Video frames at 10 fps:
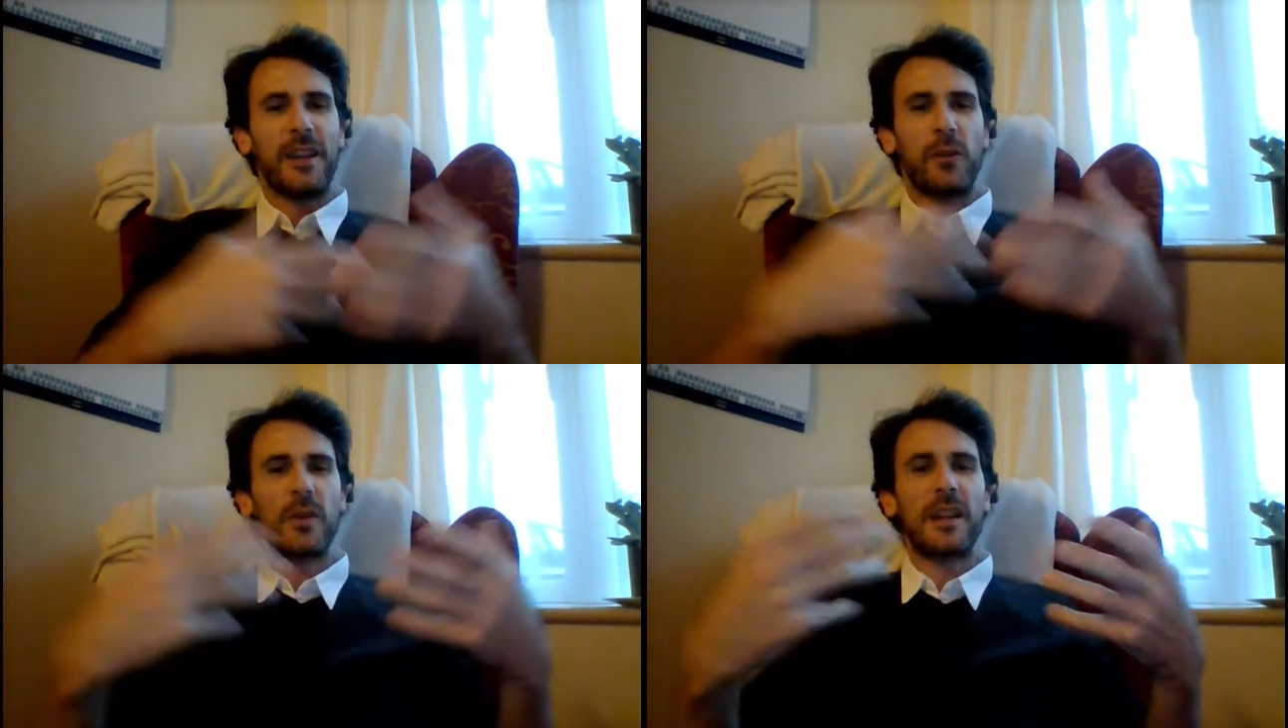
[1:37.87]

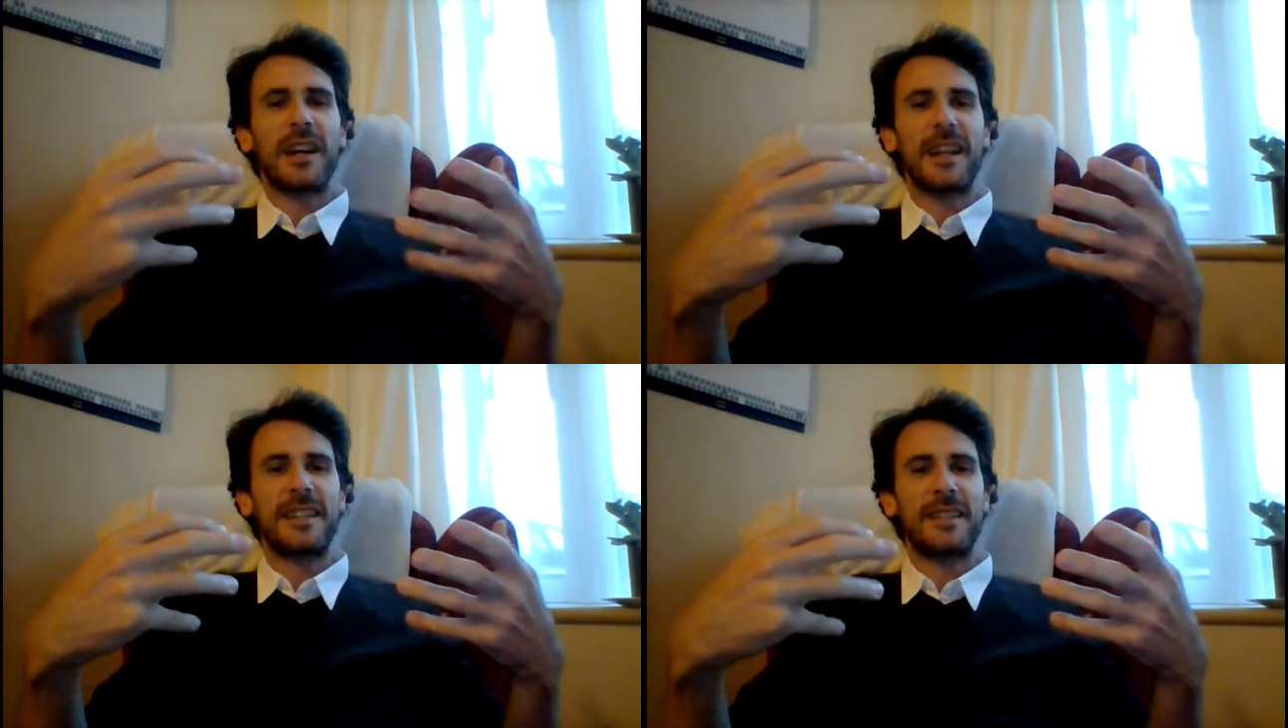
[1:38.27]

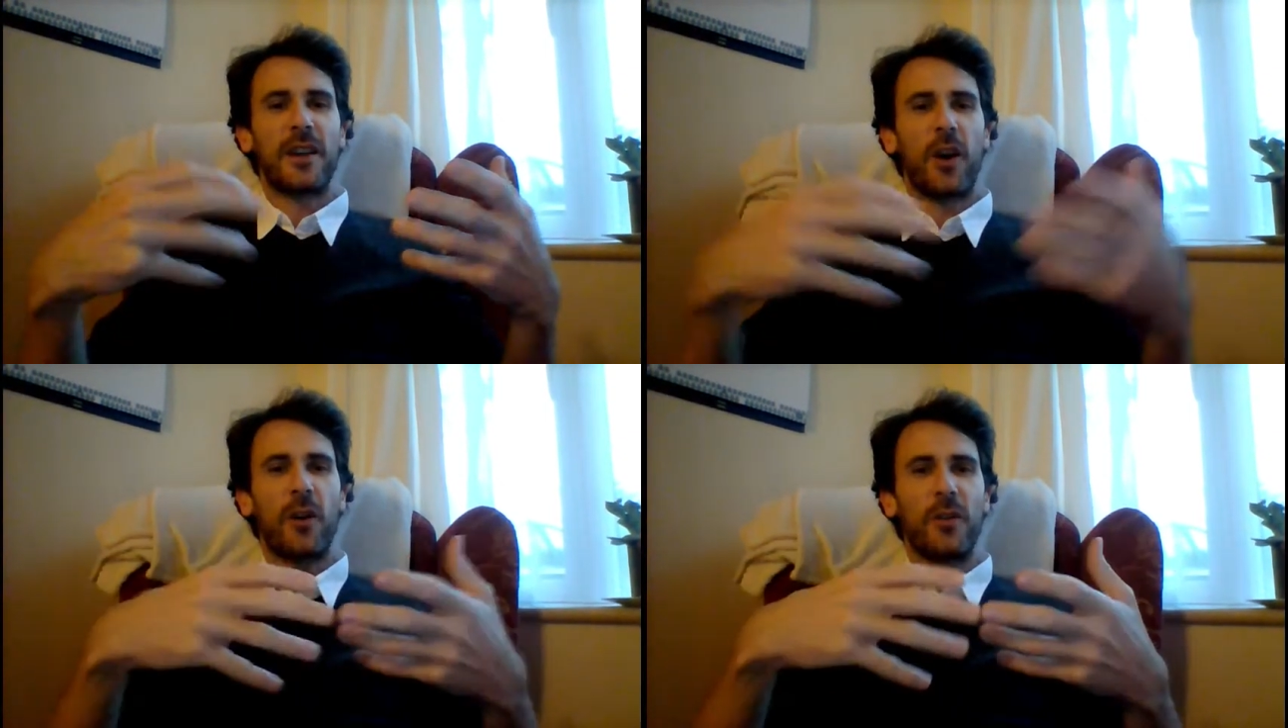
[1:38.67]
relies
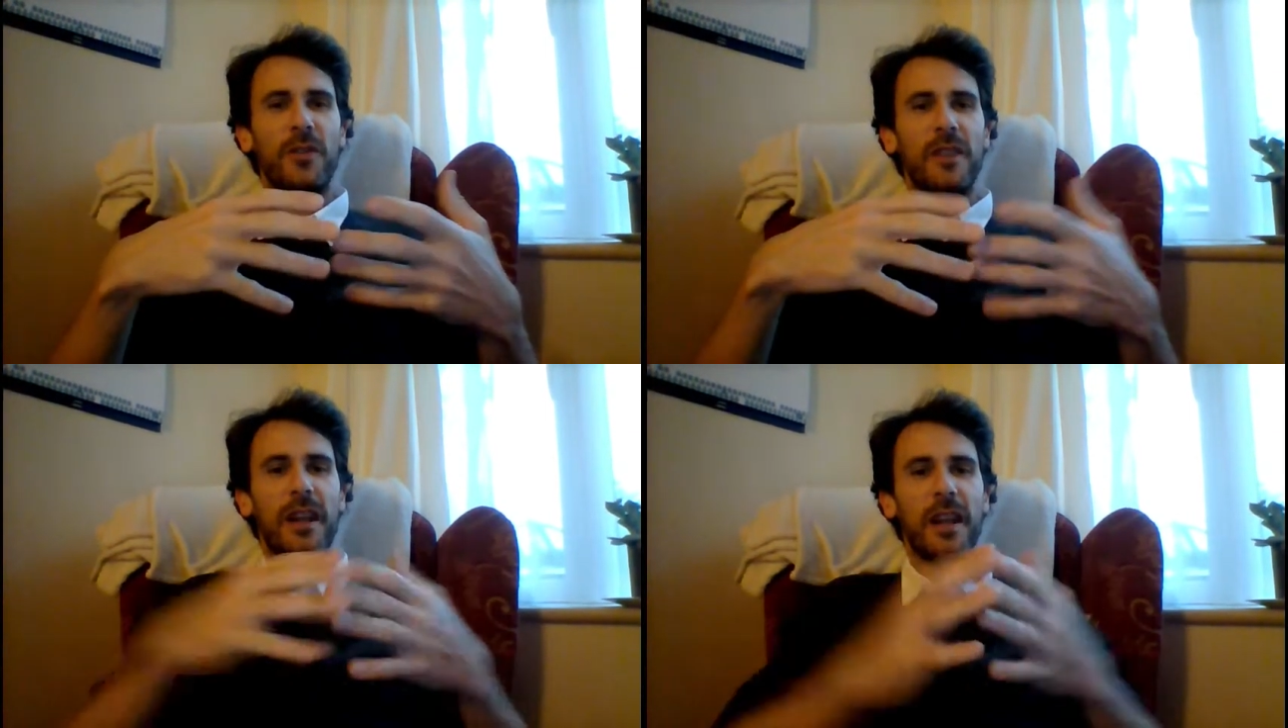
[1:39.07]

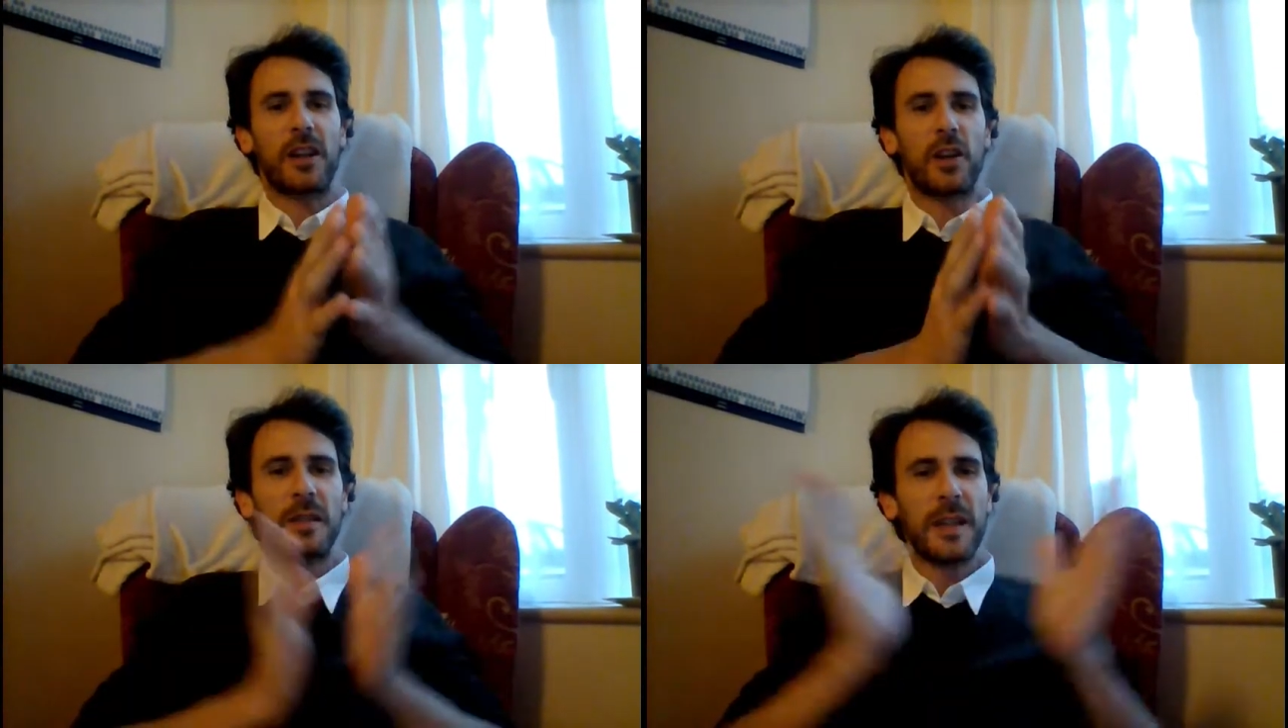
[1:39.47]
on
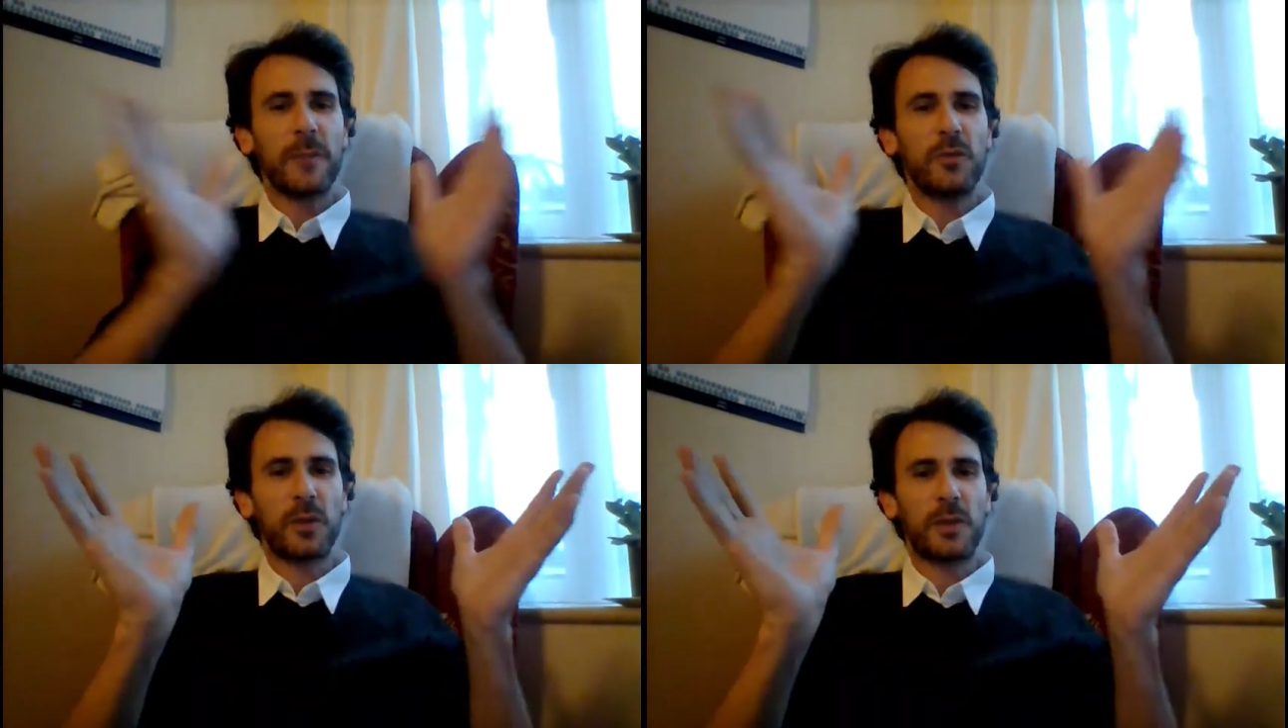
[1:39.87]
conceptual